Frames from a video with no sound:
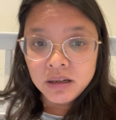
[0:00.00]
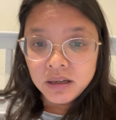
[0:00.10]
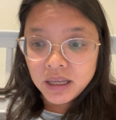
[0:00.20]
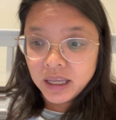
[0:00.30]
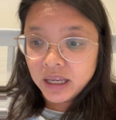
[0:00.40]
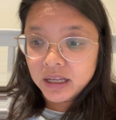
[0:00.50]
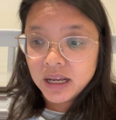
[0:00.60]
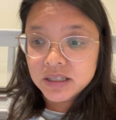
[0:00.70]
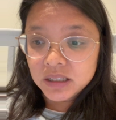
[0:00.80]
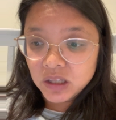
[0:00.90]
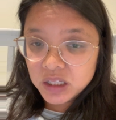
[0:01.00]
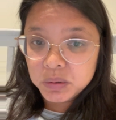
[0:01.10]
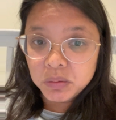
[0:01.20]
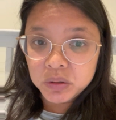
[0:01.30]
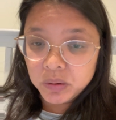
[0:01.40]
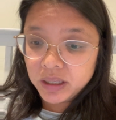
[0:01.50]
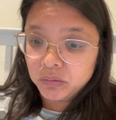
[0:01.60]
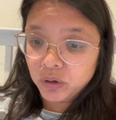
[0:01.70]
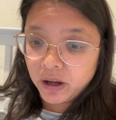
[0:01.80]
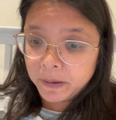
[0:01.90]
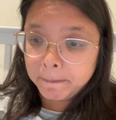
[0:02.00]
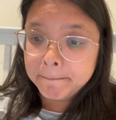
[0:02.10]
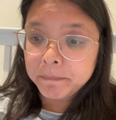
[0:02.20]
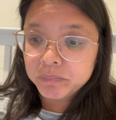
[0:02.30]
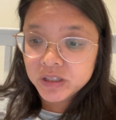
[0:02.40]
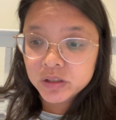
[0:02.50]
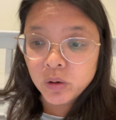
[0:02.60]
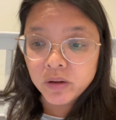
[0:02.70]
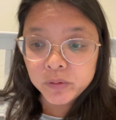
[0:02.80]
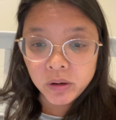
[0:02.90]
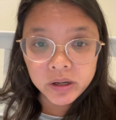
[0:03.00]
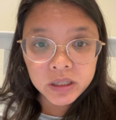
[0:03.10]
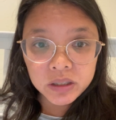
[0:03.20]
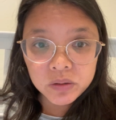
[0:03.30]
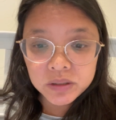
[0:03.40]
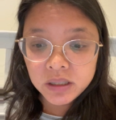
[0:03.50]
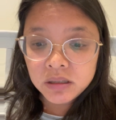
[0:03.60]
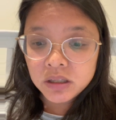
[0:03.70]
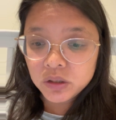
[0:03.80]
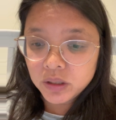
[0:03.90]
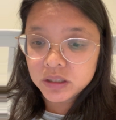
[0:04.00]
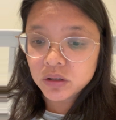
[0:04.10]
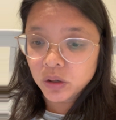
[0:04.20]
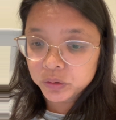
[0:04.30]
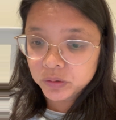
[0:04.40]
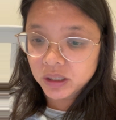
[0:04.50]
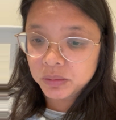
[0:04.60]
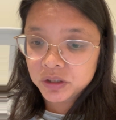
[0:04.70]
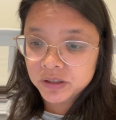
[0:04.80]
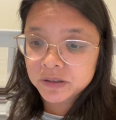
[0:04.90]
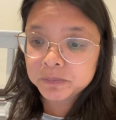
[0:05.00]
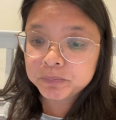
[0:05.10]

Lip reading: And I see lots of people doing that wrong. So if you are going to use it, you need to alter the images.